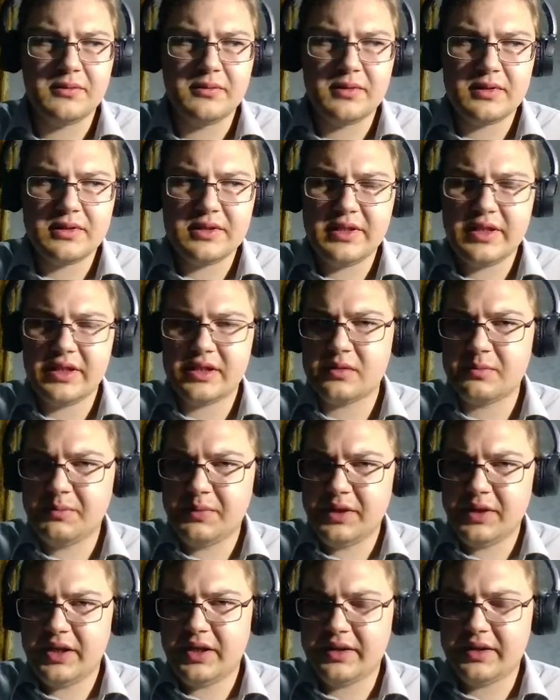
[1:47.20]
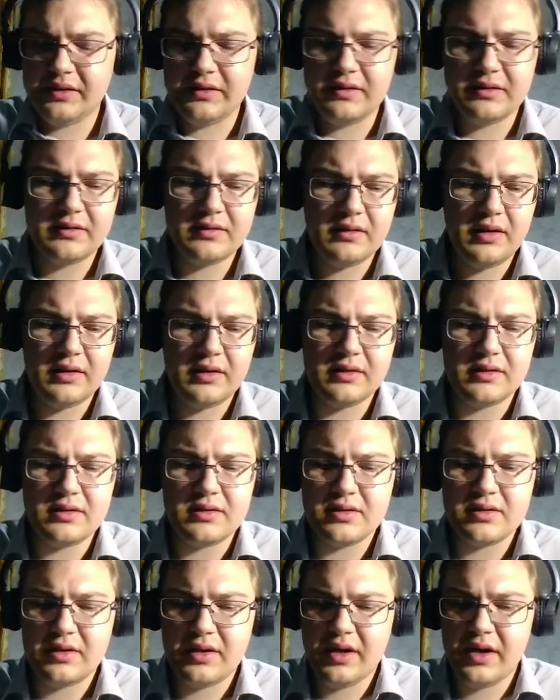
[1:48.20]
dead plants,
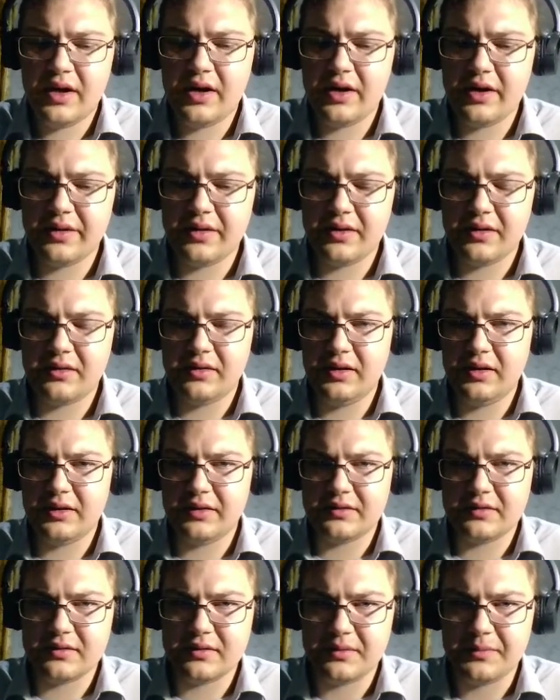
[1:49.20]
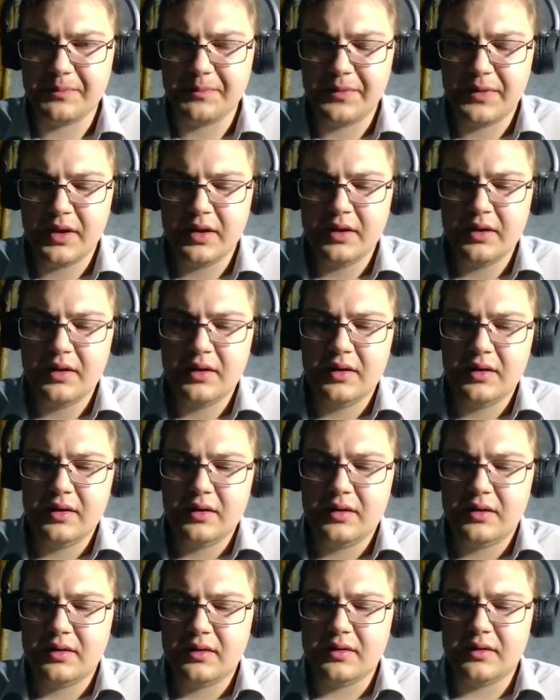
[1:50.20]
and other things.
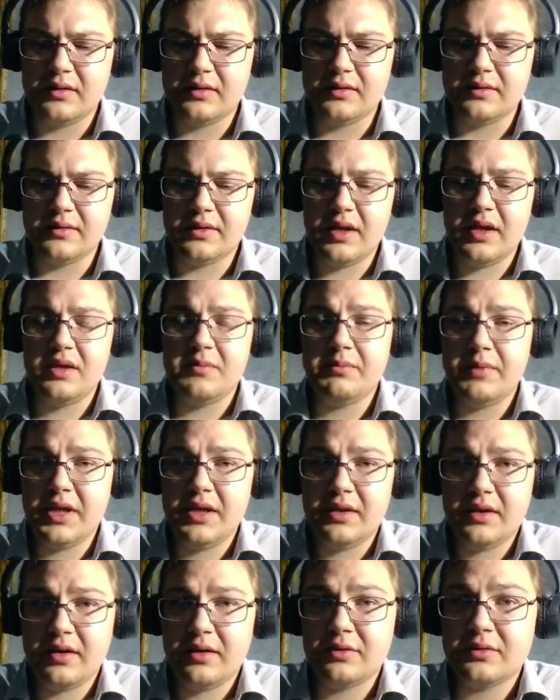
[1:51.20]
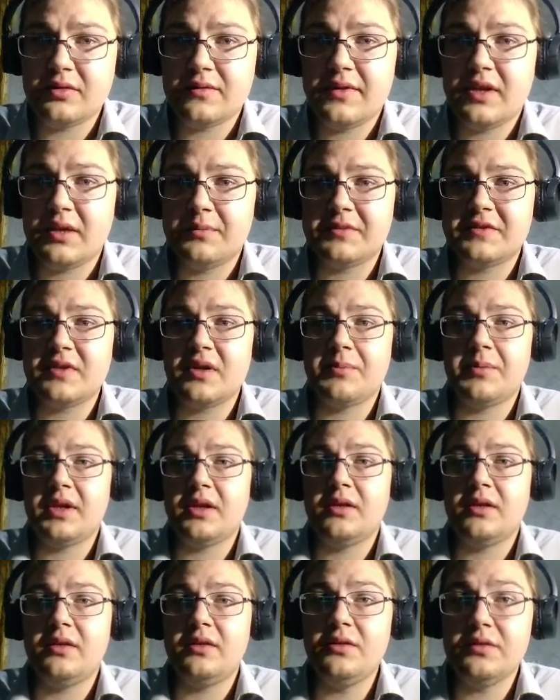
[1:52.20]
They make out of them
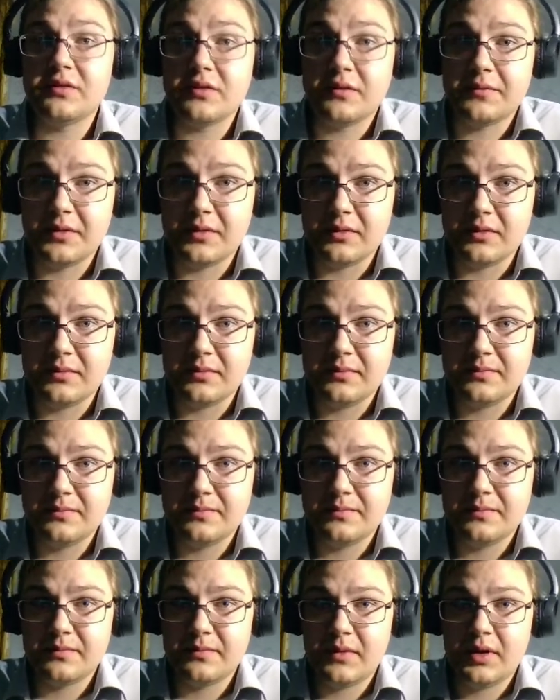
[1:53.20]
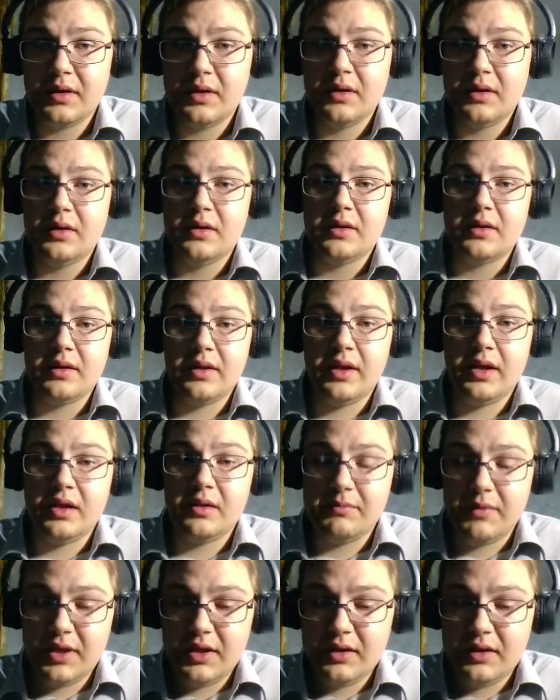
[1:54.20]
something useful. They
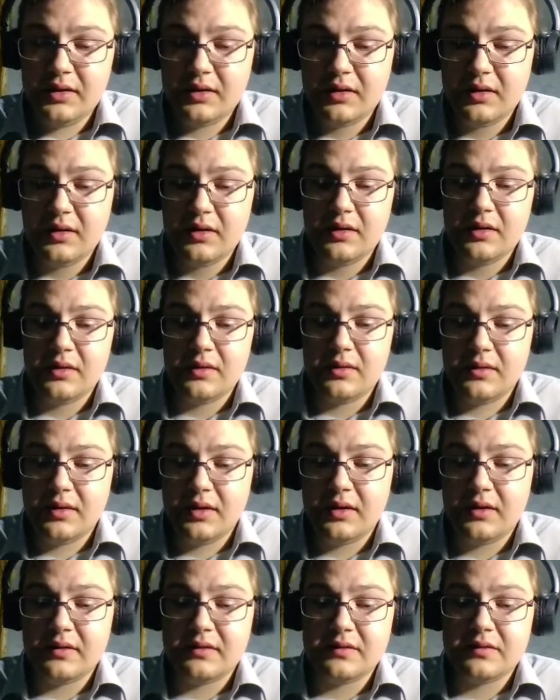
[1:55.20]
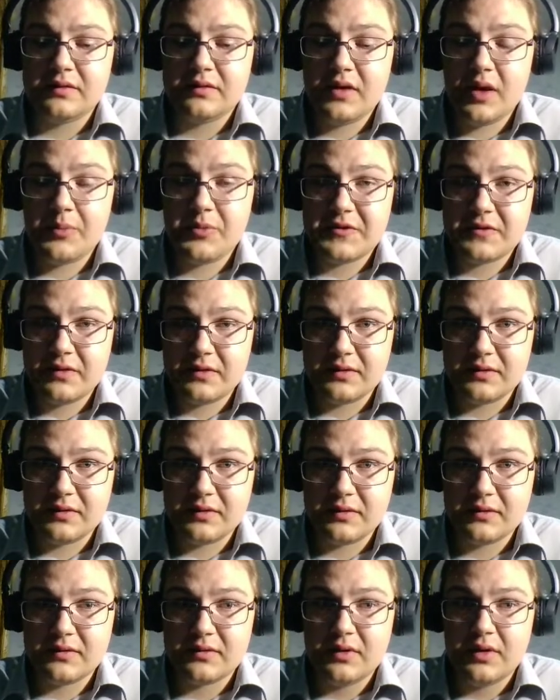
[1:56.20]
make these
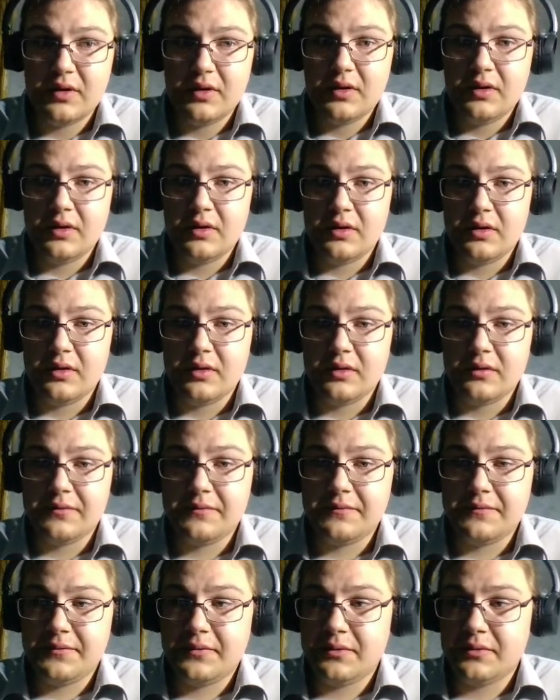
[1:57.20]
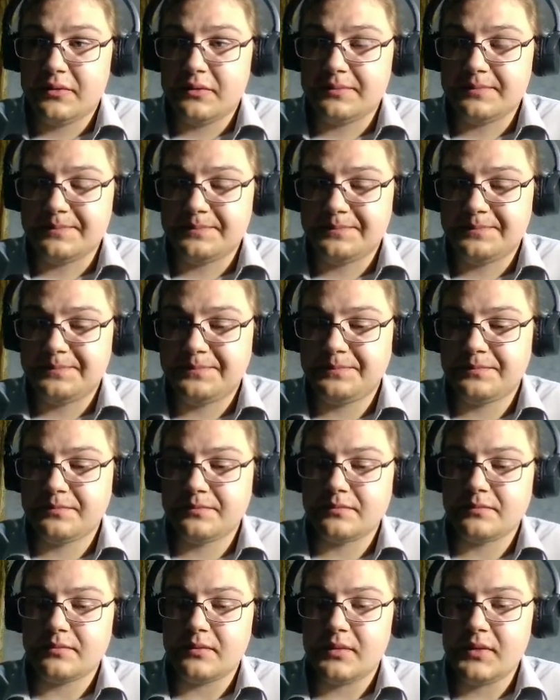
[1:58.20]
substances for
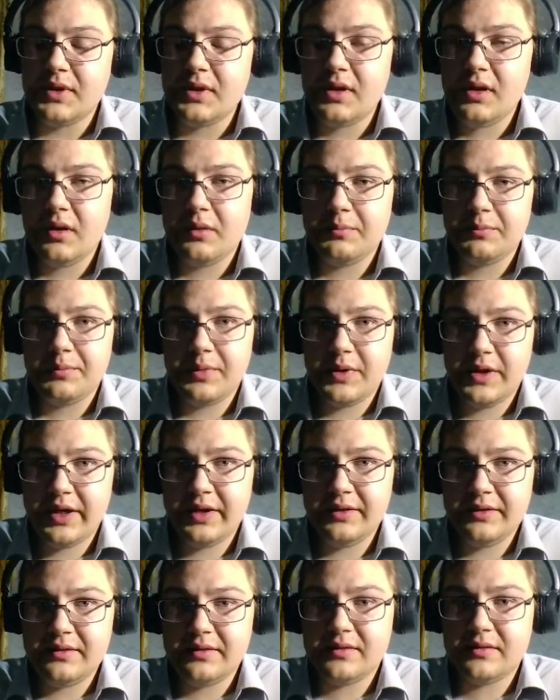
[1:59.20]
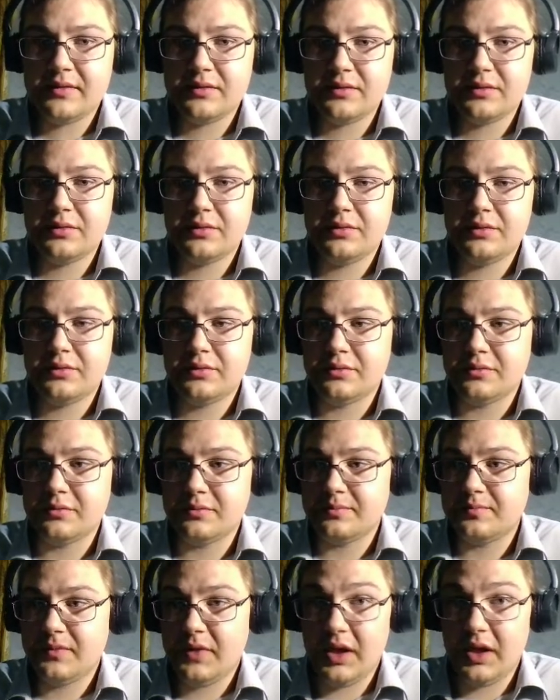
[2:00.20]
plants to
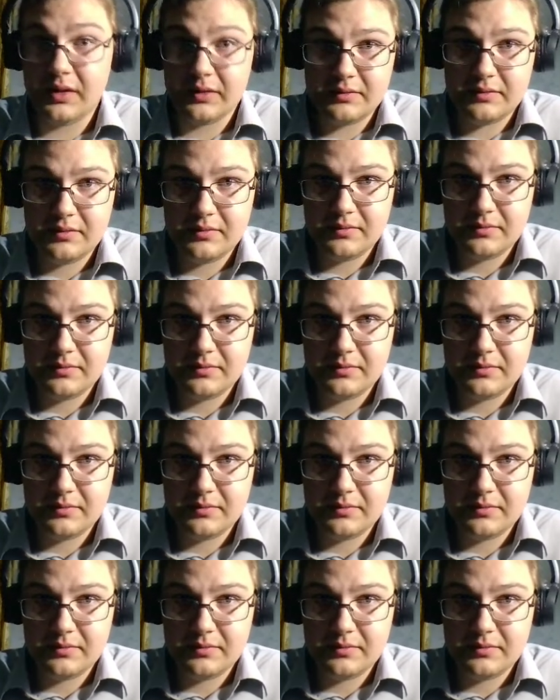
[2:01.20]
eat,